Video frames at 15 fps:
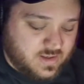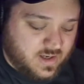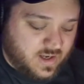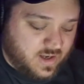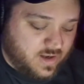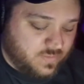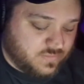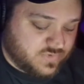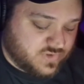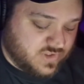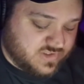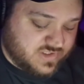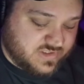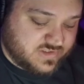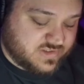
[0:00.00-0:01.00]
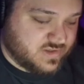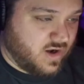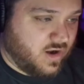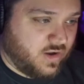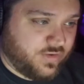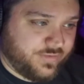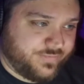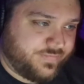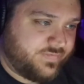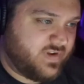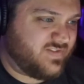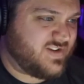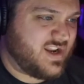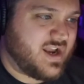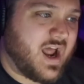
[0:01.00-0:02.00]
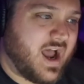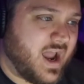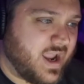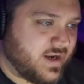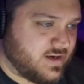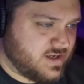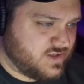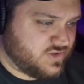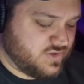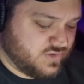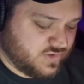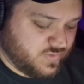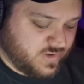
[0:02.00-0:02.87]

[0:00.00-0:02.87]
So this is all 59 issues or